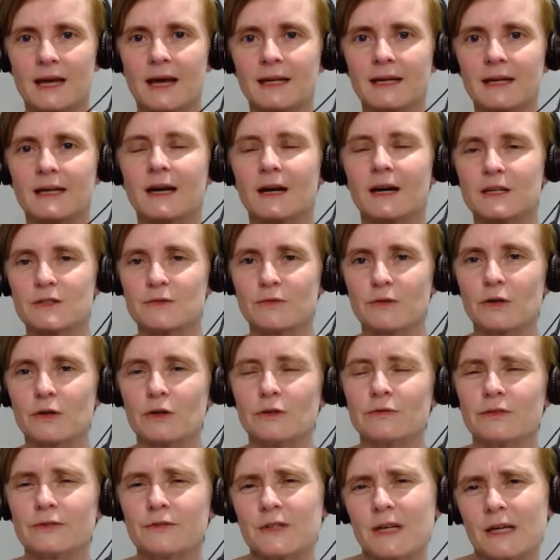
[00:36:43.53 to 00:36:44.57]
any kind of
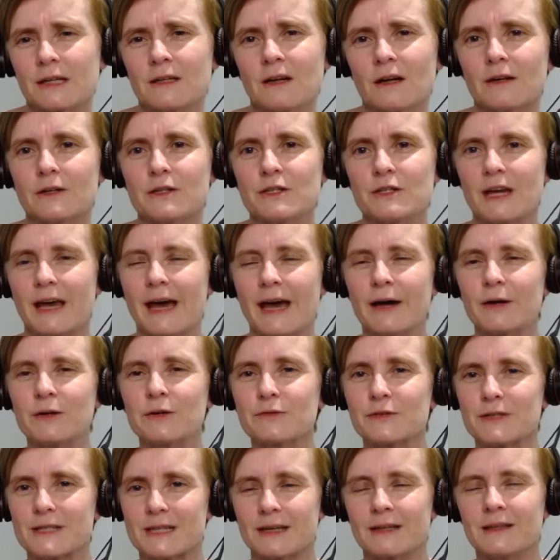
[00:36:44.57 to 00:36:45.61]
love of technology out of us.